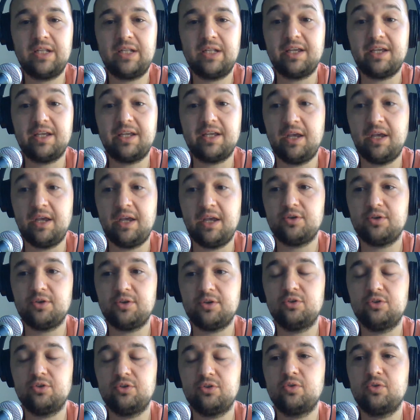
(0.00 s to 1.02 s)
like air,
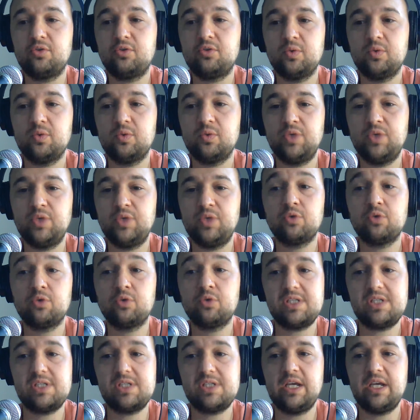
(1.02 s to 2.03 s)
we
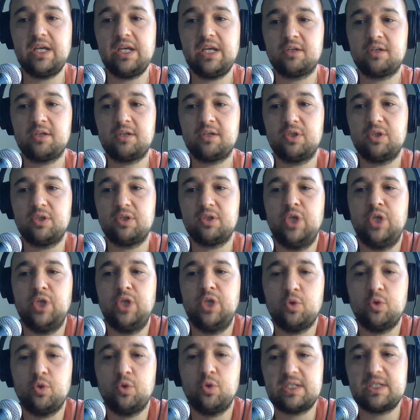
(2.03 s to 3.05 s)
don't see air, but we
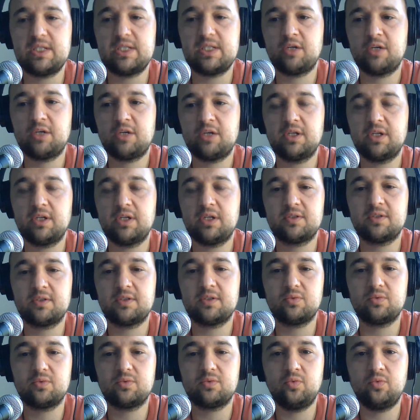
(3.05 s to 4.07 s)
know it's there
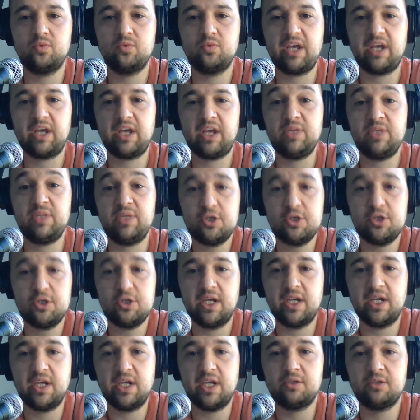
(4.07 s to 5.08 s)
because we have been
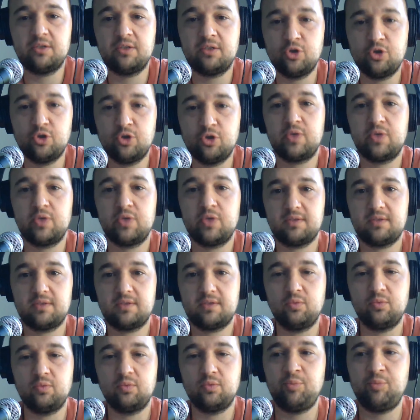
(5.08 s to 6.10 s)
educated to know that
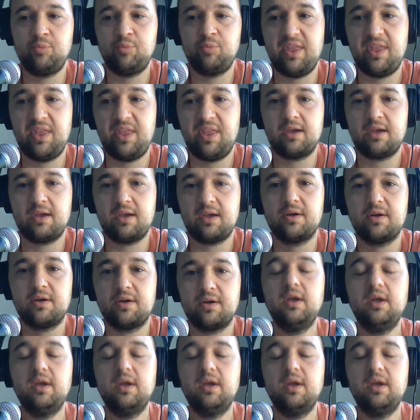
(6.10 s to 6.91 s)
we breathe air.